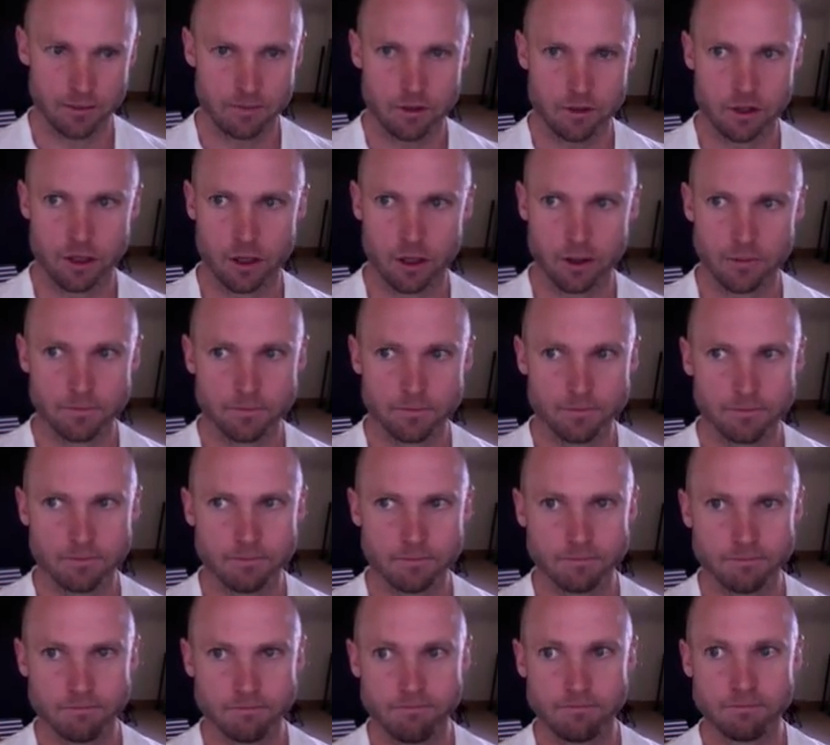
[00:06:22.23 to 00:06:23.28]
So
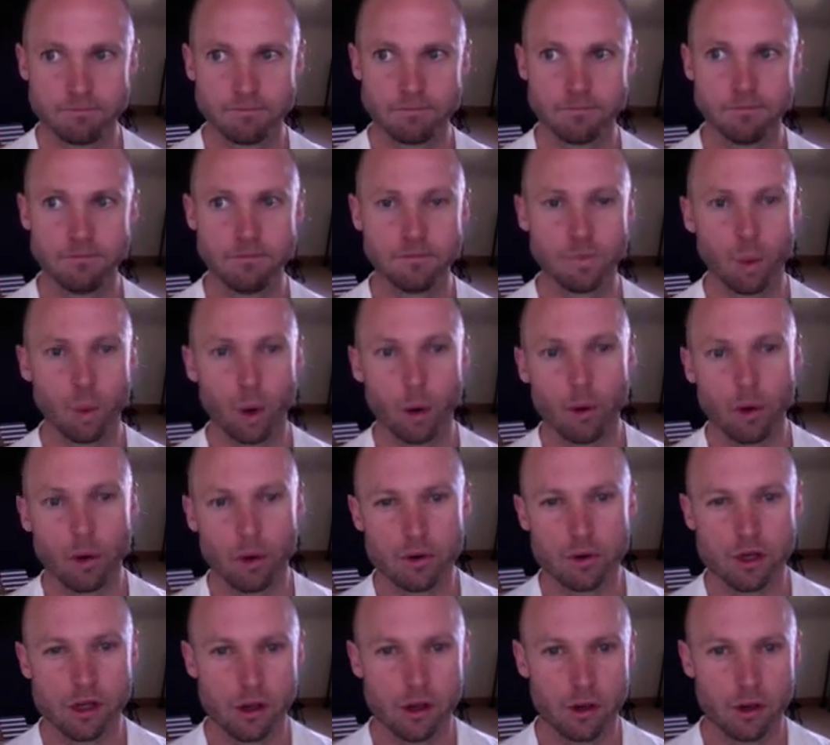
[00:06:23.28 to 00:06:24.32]
we would
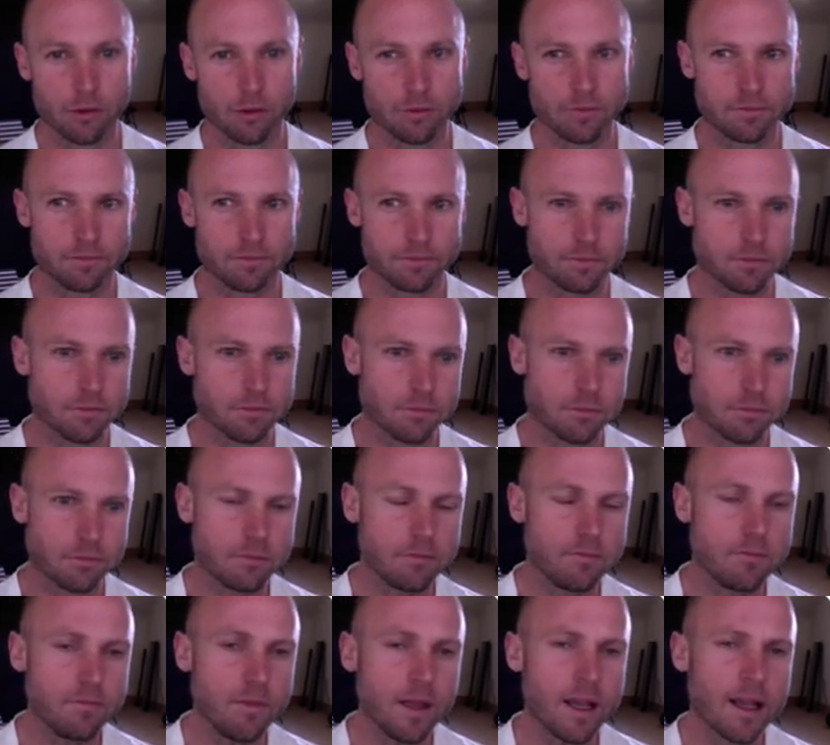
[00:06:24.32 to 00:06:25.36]
also
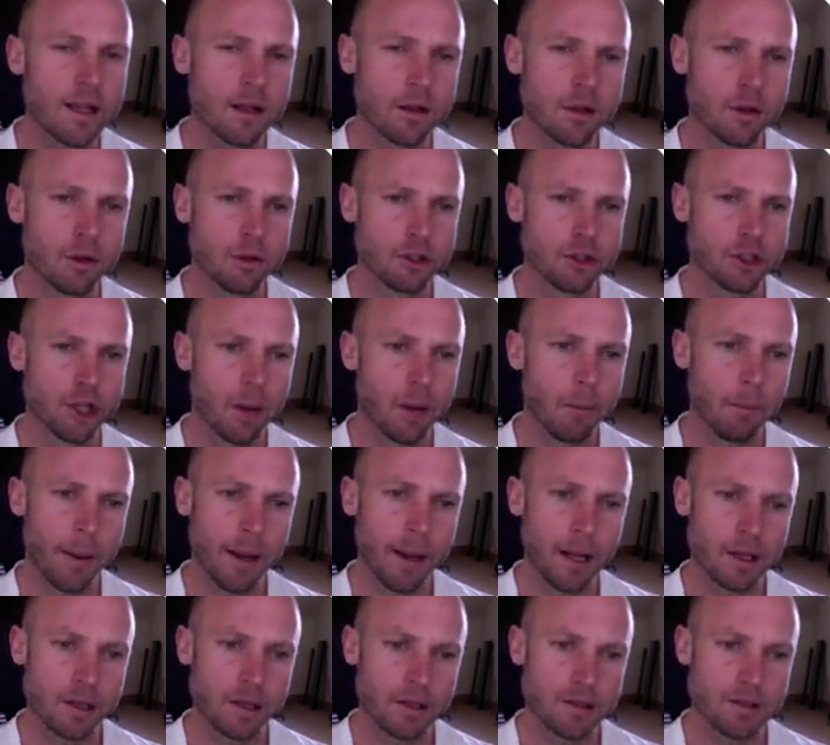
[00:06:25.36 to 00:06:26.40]
include jump
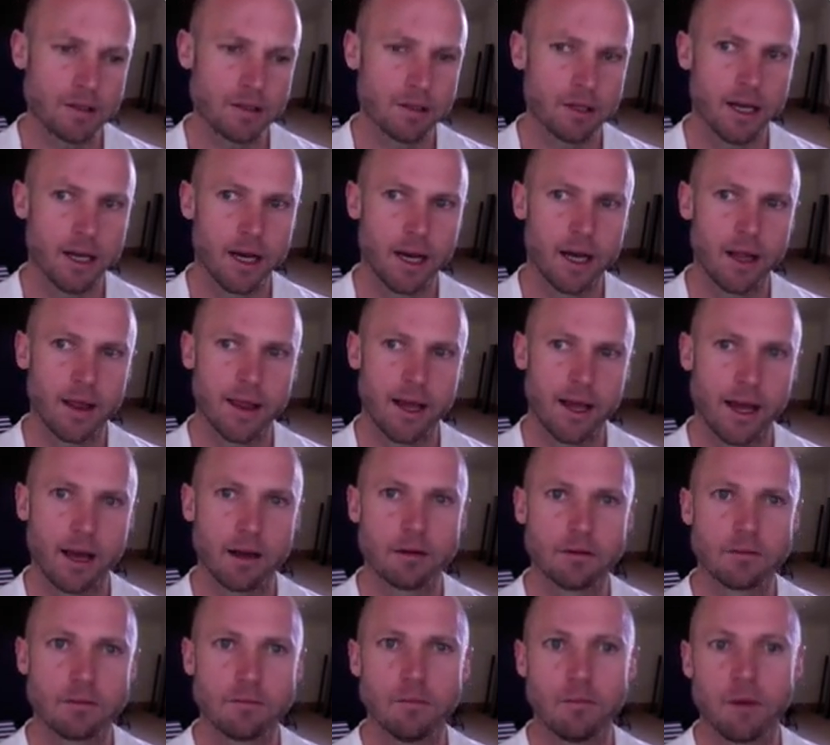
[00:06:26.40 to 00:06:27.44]
balance. Now
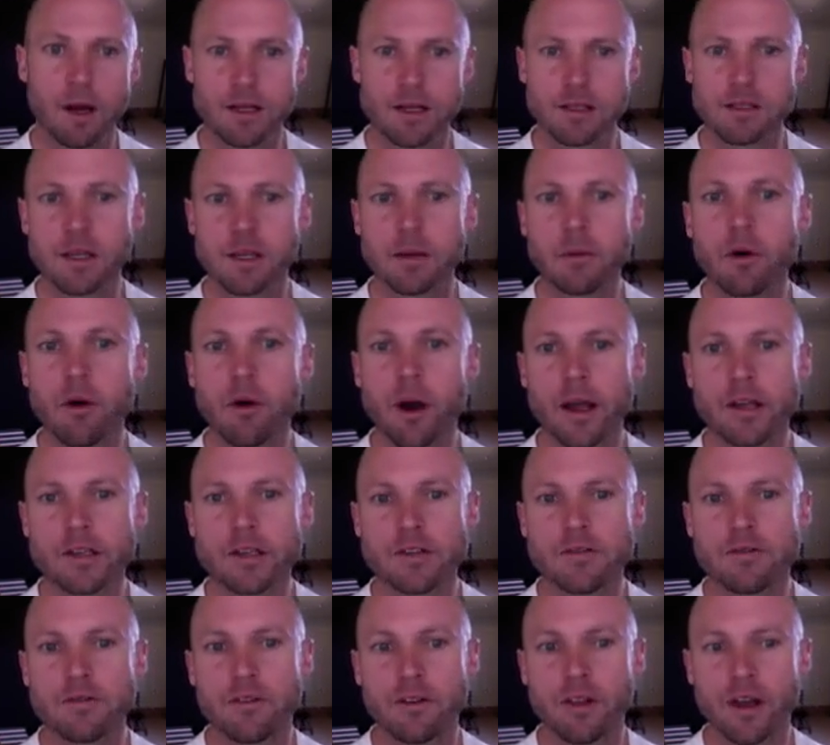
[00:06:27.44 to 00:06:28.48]
that might seem
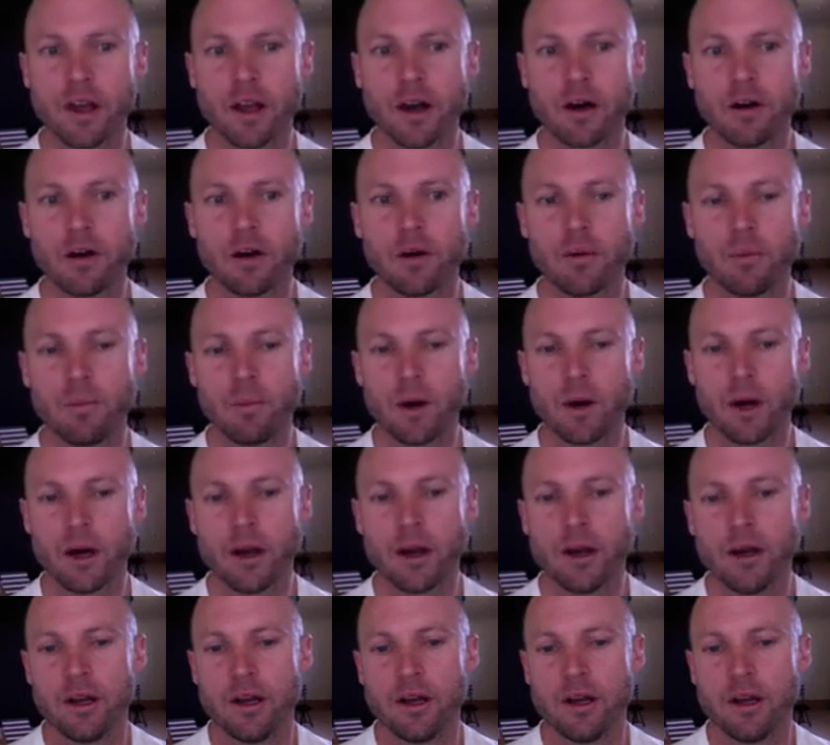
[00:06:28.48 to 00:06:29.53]
crazy for the NRL, but
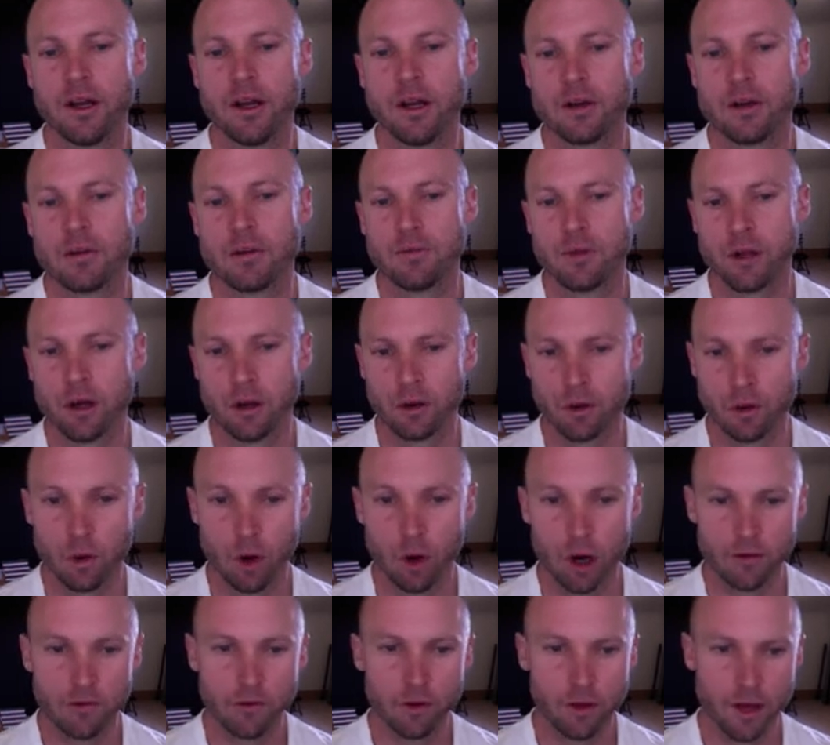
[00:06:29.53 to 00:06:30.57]
you know,
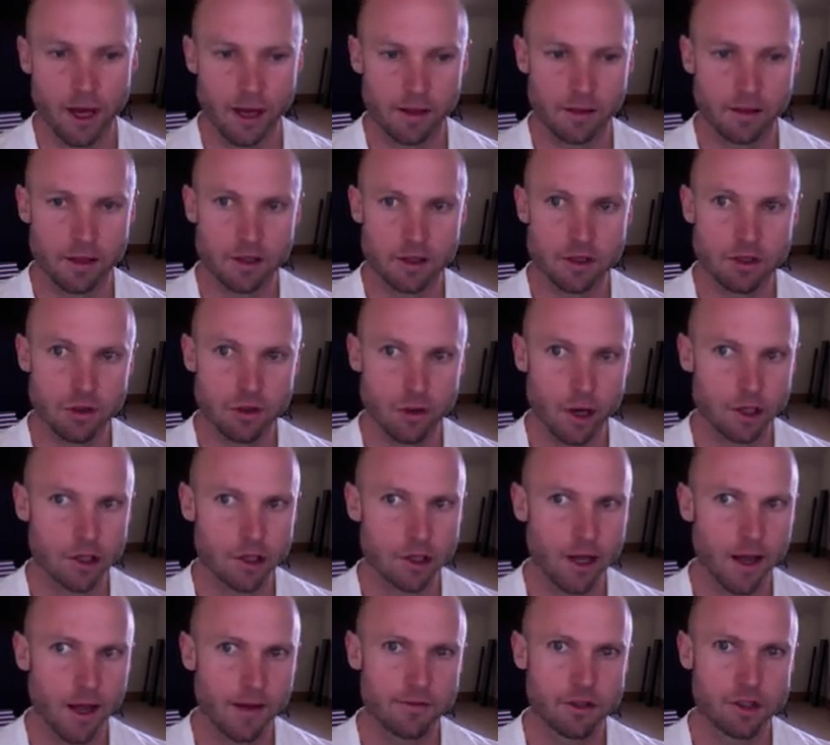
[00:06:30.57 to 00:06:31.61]
quite a few of the athletes do
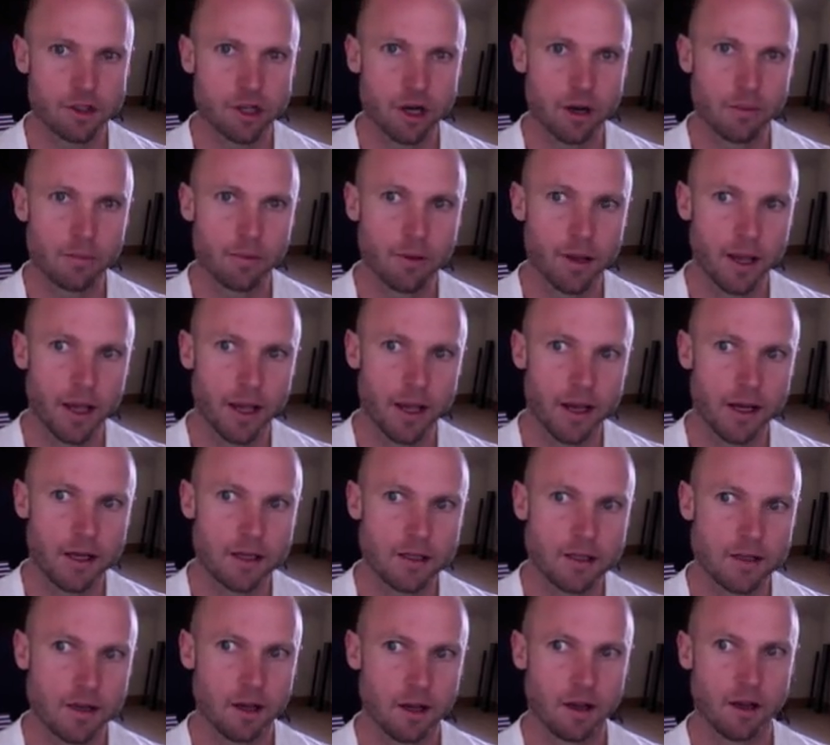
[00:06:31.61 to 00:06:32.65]
actually have to jump.
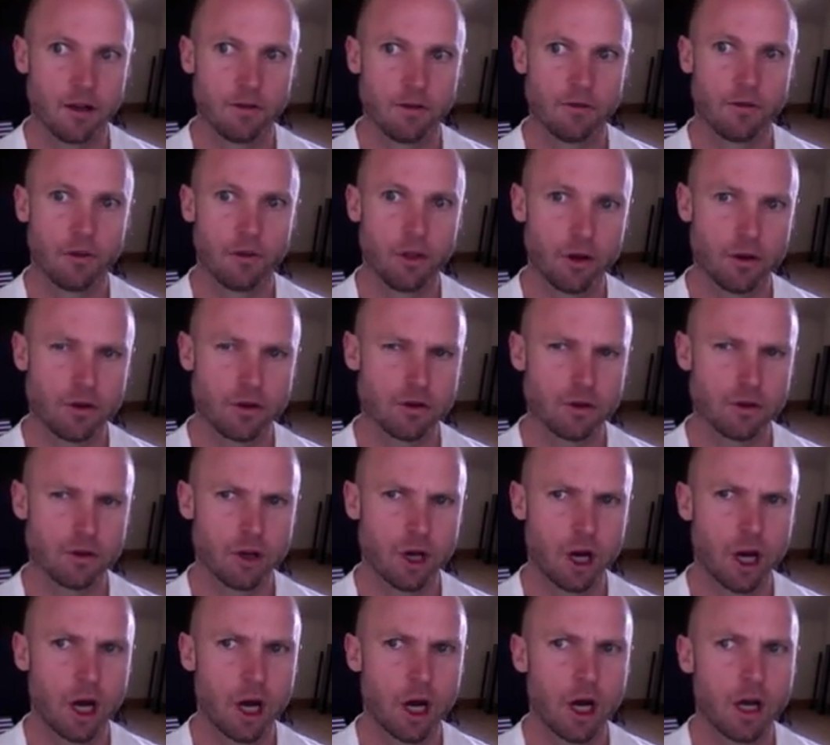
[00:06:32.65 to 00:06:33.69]
And for those who
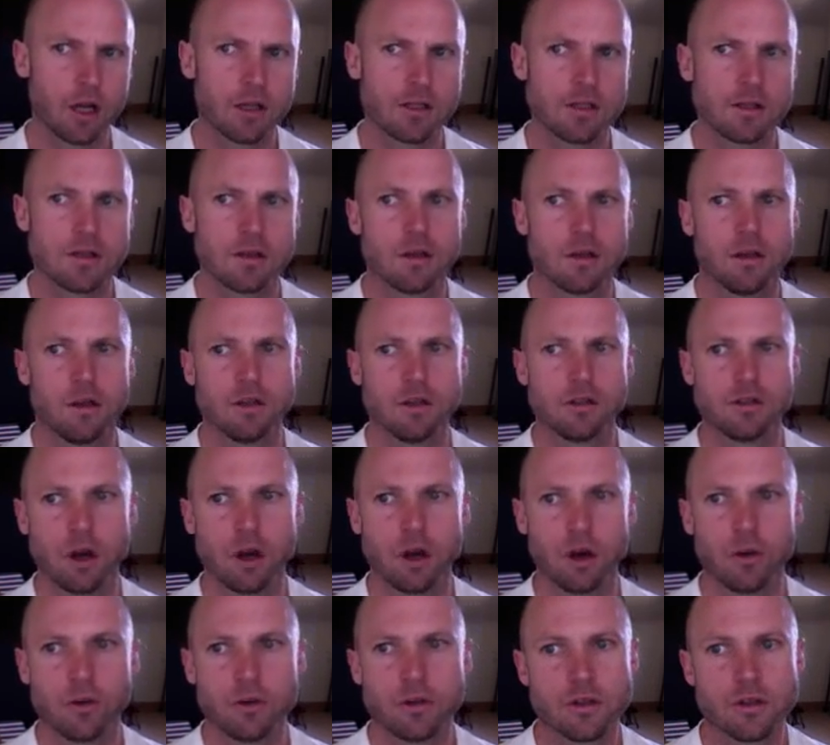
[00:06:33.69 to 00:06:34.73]
can't and
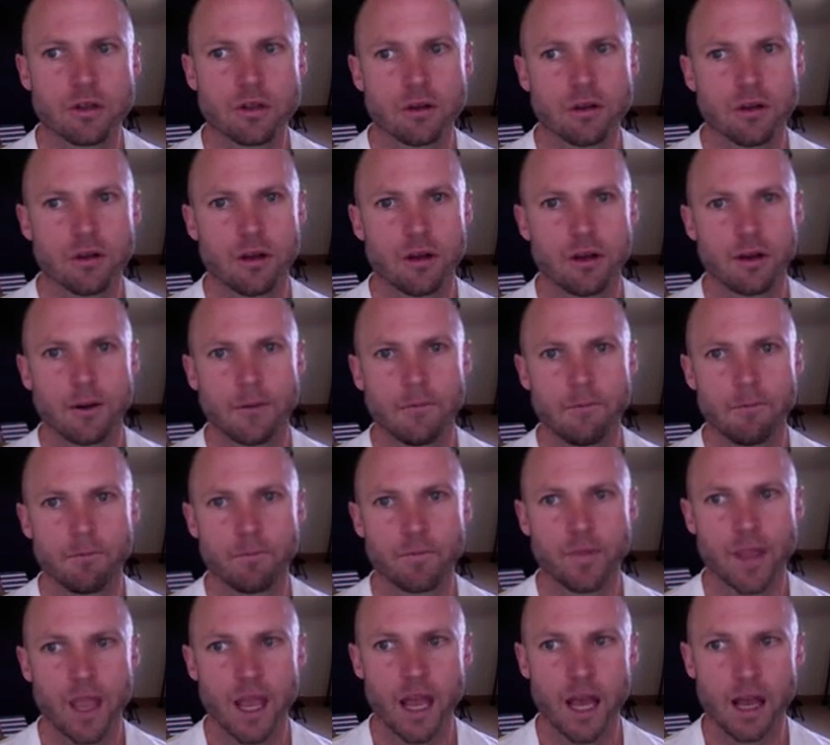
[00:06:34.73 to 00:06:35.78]
don't, um,
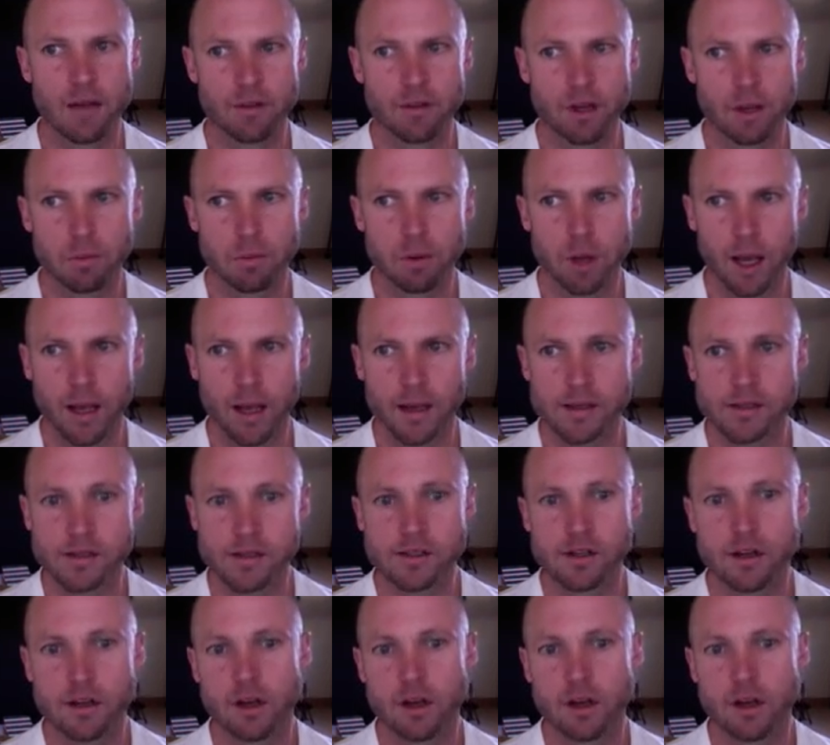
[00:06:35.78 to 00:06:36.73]
heavier players,